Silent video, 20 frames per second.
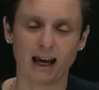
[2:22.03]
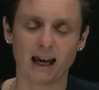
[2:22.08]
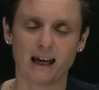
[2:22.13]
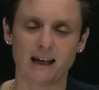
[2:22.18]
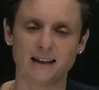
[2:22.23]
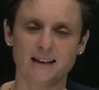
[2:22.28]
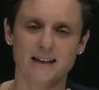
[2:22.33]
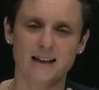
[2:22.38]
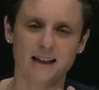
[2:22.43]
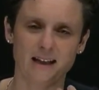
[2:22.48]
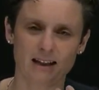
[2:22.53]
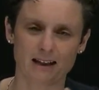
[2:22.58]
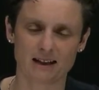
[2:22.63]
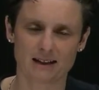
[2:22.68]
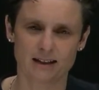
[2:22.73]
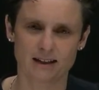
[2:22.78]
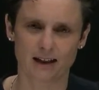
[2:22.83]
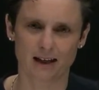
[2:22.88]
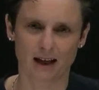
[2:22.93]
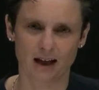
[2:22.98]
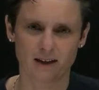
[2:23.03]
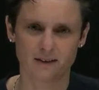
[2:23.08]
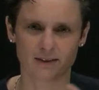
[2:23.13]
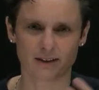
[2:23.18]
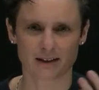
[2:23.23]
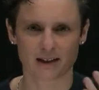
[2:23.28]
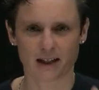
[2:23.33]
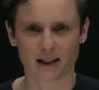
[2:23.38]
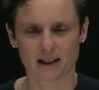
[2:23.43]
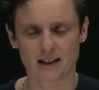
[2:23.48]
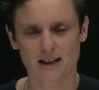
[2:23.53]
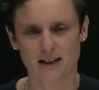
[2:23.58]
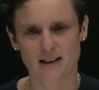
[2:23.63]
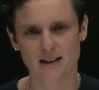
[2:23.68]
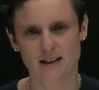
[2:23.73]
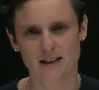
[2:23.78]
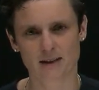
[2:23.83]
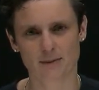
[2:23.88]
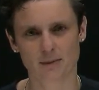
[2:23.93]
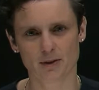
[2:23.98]
and in the saliva it can then
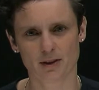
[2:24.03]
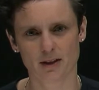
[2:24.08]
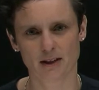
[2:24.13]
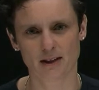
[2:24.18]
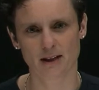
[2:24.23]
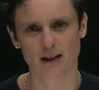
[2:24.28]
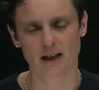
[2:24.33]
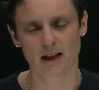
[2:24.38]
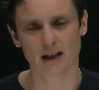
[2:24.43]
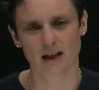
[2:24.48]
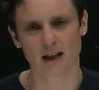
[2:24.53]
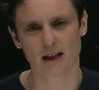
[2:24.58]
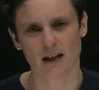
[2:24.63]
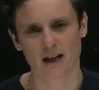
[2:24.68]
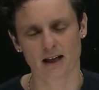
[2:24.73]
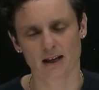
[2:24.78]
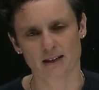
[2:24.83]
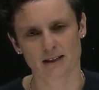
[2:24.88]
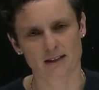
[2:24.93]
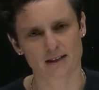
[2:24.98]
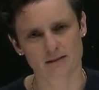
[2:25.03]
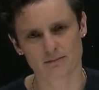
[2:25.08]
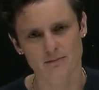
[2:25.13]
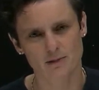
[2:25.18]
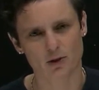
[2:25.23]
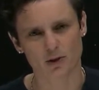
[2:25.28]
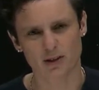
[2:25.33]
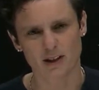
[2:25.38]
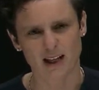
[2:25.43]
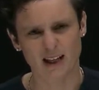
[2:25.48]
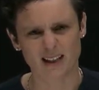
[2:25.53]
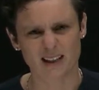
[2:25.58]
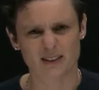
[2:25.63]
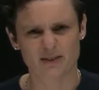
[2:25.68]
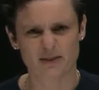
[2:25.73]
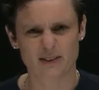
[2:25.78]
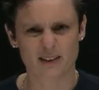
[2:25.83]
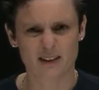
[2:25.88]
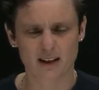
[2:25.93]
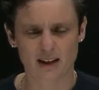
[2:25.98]
stimulate
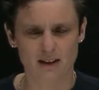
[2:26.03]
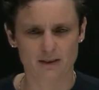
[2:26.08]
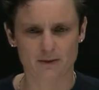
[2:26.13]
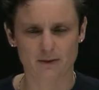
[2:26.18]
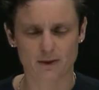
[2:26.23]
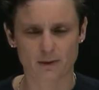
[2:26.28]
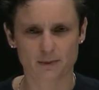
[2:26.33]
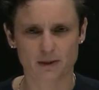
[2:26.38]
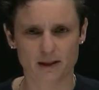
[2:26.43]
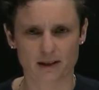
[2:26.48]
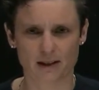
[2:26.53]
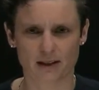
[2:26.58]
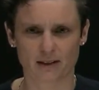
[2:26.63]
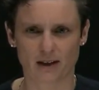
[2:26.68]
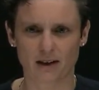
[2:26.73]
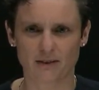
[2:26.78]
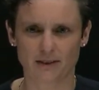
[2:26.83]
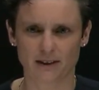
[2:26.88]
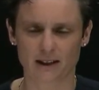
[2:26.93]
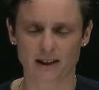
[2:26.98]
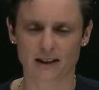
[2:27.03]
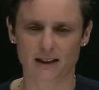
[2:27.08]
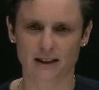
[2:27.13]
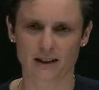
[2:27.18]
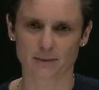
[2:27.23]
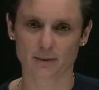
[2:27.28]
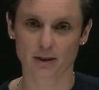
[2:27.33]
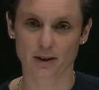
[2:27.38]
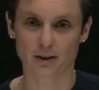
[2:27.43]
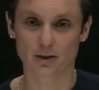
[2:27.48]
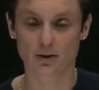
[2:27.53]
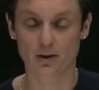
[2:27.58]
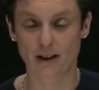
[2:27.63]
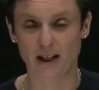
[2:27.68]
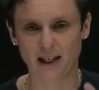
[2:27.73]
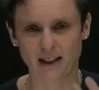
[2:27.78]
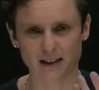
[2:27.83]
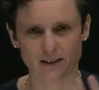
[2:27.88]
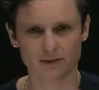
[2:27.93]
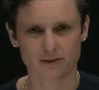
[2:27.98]
from the saliva it can stimulate
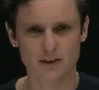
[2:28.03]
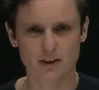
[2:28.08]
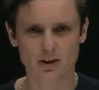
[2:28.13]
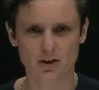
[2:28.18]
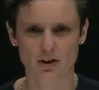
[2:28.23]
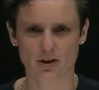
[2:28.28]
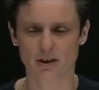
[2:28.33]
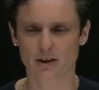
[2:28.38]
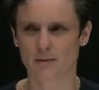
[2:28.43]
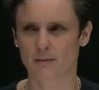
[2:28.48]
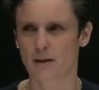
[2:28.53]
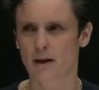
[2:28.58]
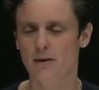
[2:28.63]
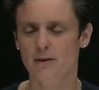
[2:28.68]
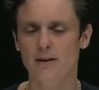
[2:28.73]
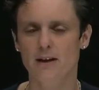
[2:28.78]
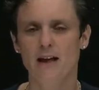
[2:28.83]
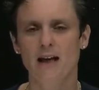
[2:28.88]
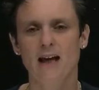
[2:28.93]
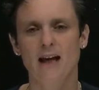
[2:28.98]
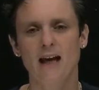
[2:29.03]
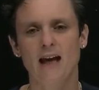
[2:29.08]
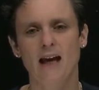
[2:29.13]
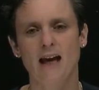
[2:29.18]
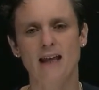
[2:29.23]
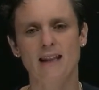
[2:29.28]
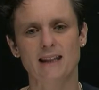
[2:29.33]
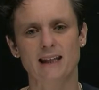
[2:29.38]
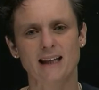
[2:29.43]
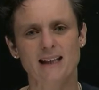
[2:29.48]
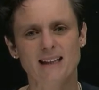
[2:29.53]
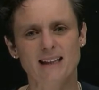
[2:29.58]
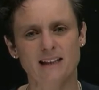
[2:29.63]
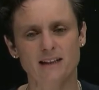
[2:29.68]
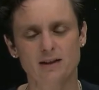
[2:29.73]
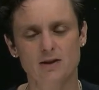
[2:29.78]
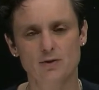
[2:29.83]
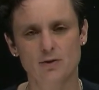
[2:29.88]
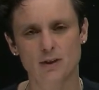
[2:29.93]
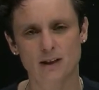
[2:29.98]
connective tissue in the mouth, and that
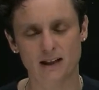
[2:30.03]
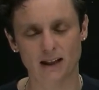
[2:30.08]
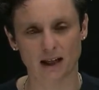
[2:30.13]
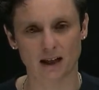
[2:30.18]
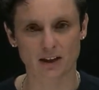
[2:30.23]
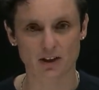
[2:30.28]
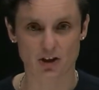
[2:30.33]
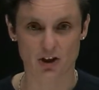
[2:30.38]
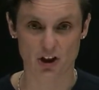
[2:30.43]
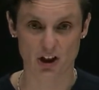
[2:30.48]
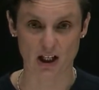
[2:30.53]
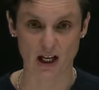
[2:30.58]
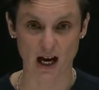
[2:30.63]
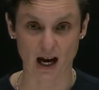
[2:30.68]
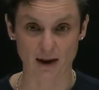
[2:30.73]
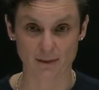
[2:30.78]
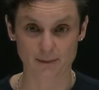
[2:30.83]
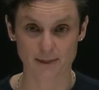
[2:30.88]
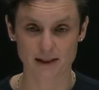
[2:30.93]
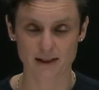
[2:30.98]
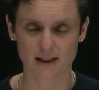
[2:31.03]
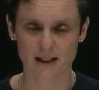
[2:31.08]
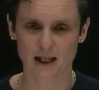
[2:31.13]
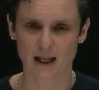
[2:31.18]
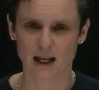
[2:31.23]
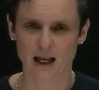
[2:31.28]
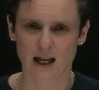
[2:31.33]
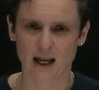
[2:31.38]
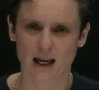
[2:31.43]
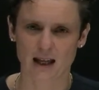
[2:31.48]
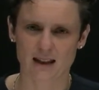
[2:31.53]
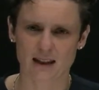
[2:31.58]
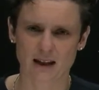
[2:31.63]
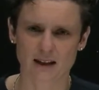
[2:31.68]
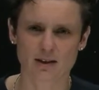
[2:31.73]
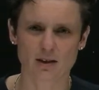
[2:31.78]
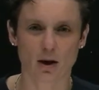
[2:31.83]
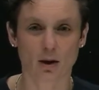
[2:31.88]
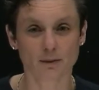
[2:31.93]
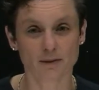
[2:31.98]
leads to enlarged gums. And
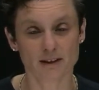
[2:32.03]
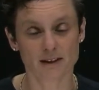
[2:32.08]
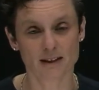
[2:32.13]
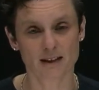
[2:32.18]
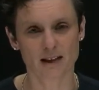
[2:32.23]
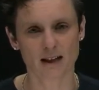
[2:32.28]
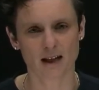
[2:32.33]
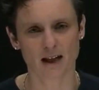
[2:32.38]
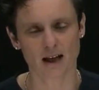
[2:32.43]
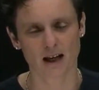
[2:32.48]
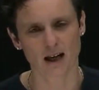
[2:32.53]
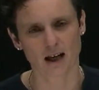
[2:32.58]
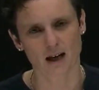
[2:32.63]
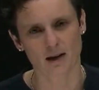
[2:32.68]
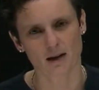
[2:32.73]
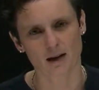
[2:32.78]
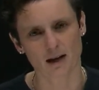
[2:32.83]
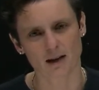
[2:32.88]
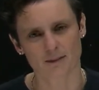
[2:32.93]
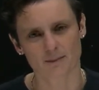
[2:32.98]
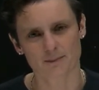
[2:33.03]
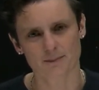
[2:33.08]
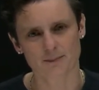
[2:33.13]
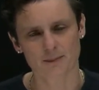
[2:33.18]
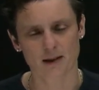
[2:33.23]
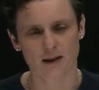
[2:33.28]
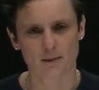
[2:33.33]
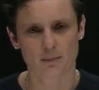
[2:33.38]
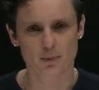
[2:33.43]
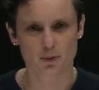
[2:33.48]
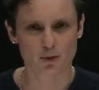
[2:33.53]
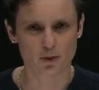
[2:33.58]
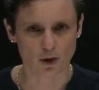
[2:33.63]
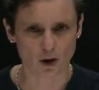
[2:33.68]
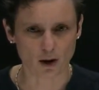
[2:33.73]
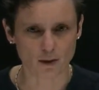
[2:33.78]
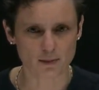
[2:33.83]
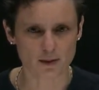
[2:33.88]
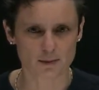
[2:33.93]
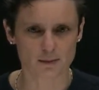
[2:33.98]
that's obviously a
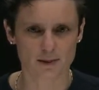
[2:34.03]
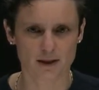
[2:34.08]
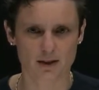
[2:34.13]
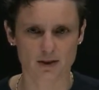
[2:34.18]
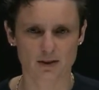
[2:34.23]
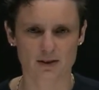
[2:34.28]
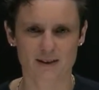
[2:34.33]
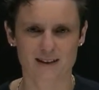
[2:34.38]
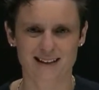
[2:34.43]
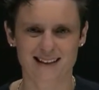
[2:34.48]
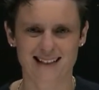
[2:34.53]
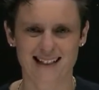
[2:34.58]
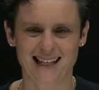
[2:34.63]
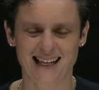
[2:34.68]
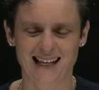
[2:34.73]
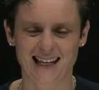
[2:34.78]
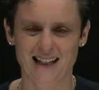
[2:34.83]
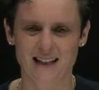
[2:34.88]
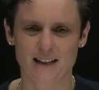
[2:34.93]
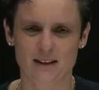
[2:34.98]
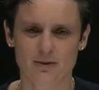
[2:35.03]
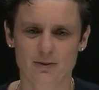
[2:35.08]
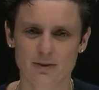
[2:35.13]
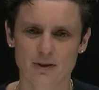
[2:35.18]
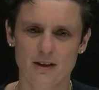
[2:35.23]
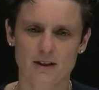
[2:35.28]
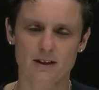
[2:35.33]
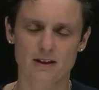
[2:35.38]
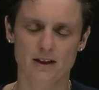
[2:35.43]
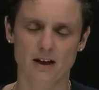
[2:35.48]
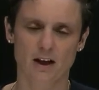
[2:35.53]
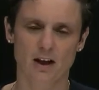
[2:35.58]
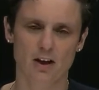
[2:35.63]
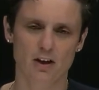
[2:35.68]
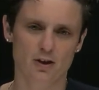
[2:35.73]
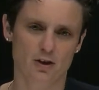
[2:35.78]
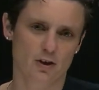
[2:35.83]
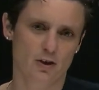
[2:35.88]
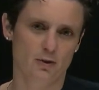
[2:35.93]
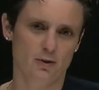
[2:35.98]
problem because it can do this
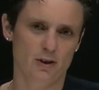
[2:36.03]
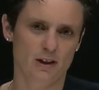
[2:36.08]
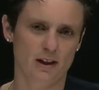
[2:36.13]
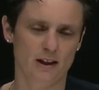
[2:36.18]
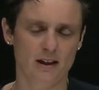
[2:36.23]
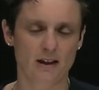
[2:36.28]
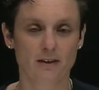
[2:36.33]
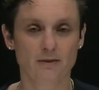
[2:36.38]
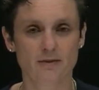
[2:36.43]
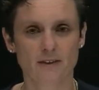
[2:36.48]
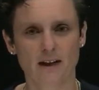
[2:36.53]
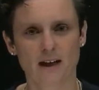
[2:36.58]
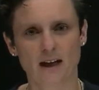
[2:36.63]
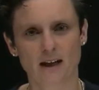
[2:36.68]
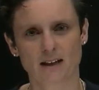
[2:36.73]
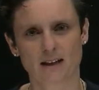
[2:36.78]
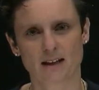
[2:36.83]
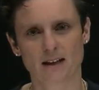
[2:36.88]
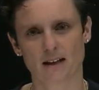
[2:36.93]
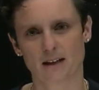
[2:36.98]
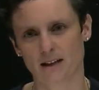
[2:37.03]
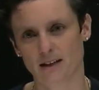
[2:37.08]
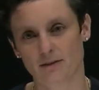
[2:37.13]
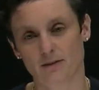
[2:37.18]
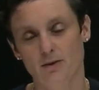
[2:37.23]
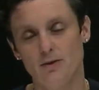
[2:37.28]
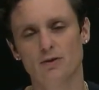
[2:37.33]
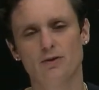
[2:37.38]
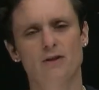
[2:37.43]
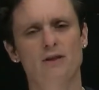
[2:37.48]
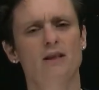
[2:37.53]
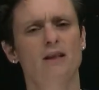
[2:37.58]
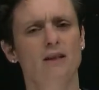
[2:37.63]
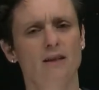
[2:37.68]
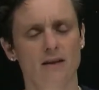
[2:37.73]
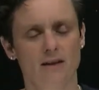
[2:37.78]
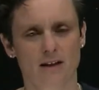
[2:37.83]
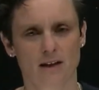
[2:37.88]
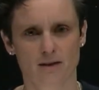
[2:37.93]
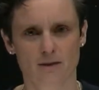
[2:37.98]
so significantly that even your
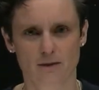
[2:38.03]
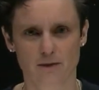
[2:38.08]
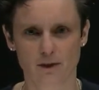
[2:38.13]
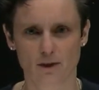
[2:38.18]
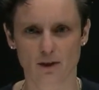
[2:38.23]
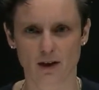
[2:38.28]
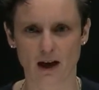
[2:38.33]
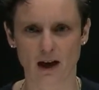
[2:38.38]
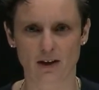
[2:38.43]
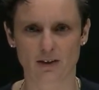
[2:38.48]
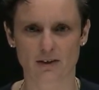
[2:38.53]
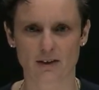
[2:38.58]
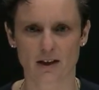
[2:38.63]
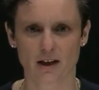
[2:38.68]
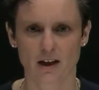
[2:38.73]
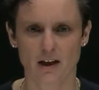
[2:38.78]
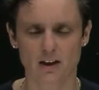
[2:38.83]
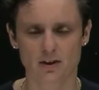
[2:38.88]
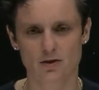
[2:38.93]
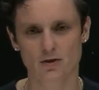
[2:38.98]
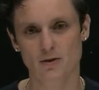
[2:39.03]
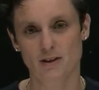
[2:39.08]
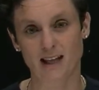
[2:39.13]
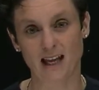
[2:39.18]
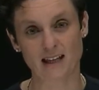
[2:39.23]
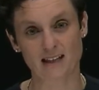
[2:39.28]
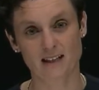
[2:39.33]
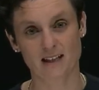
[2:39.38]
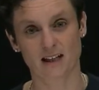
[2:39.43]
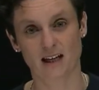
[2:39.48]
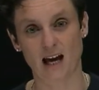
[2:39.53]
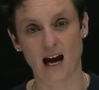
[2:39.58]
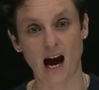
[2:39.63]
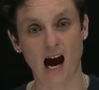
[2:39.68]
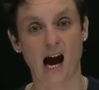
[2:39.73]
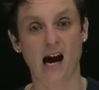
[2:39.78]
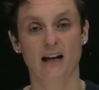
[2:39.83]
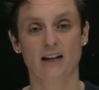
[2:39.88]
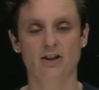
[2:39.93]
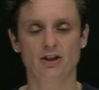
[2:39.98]
teeth can fall out. So dental
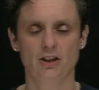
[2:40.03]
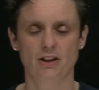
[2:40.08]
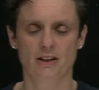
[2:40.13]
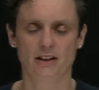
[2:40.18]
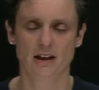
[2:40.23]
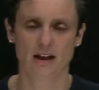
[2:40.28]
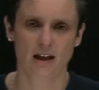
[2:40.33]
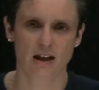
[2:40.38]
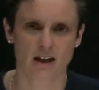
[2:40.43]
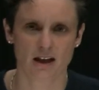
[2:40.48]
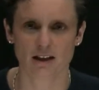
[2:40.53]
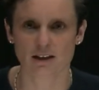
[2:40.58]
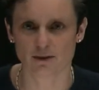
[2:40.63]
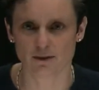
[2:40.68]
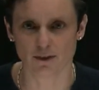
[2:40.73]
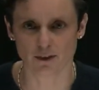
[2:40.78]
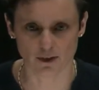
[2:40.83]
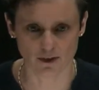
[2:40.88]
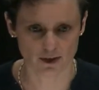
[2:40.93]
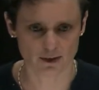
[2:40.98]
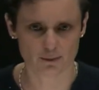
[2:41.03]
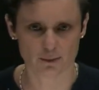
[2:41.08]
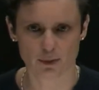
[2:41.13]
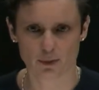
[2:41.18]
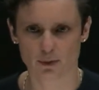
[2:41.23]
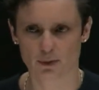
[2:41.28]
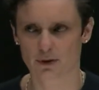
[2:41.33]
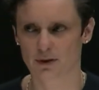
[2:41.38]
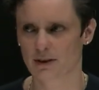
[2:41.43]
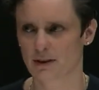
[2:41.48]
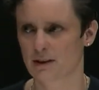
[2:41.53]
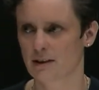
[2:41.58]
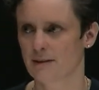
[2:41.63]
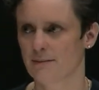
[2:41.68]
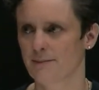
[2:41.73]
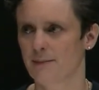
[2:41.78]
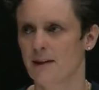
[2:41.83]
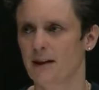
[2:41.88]
hygiene is very important.